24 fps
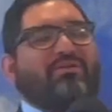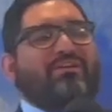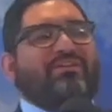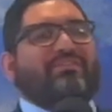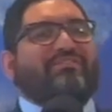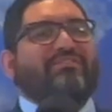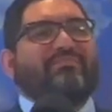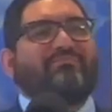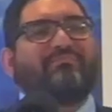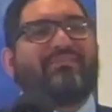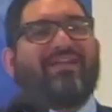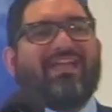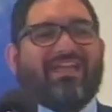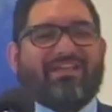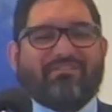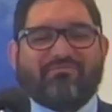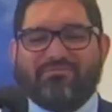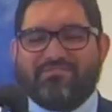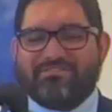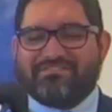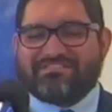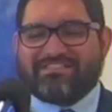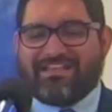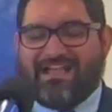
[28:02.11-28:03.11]
a man
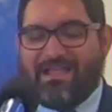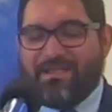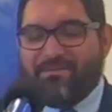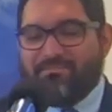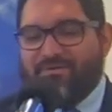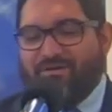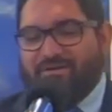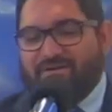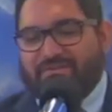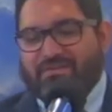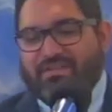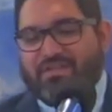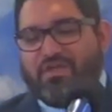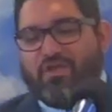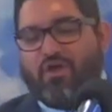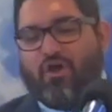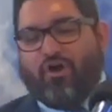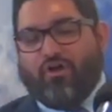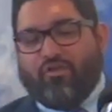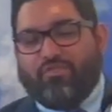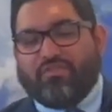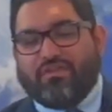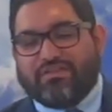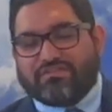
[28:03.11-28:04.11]
one time
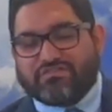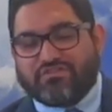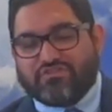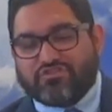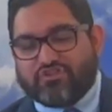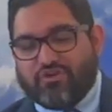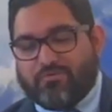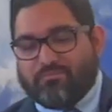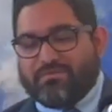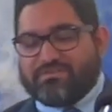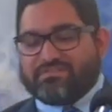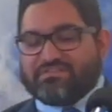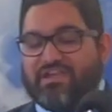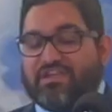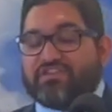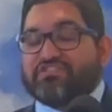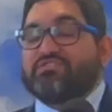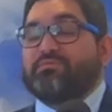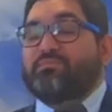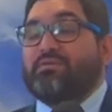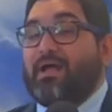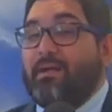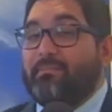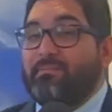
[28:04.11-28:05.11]
on this
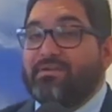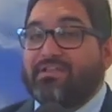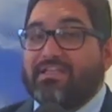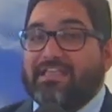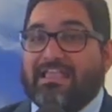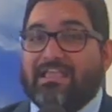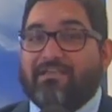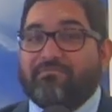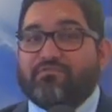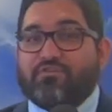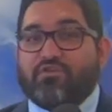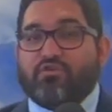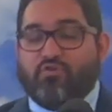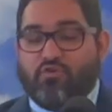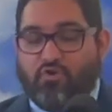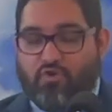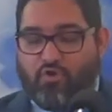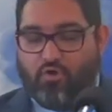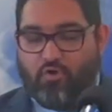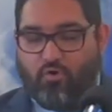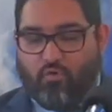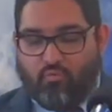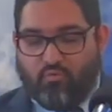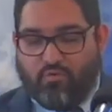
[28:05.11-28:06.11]
interpretation, but I'm going to give you
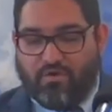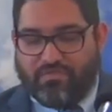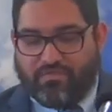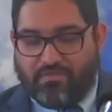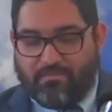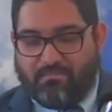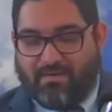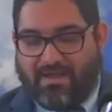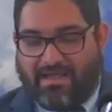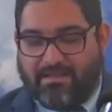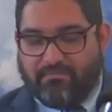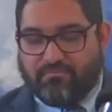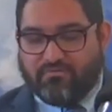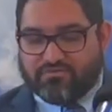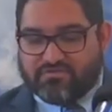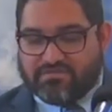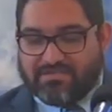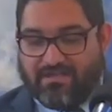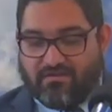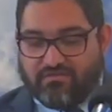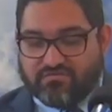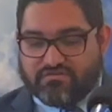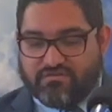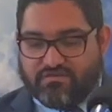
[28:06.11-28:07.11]
what the Bible
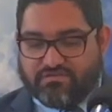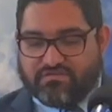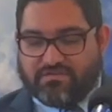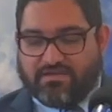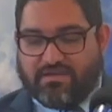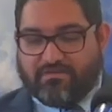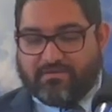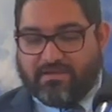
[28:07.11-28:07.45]
tells us here.